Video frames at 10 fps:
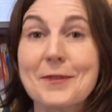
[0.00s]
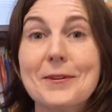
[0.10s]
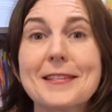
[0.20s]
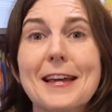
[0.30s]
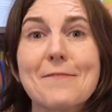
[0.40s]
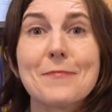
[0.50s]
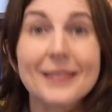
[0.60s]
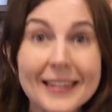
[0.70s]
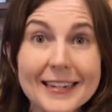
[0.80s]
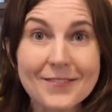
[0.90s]
always, I have
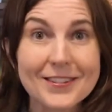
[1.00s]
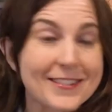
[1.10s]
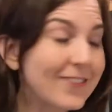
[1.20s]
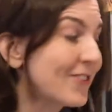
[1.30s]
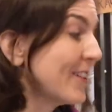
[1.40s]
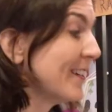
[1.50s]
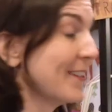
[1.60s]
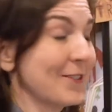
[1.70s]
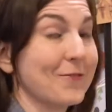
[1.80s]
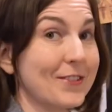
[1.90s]
plenty of extension
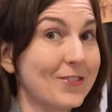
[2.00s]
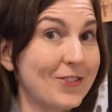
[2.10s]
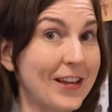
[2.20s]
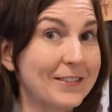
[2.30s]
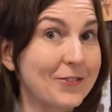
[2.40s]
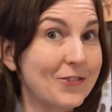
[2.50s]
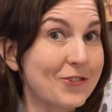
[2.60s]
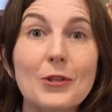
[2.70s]
ideas for this challenge.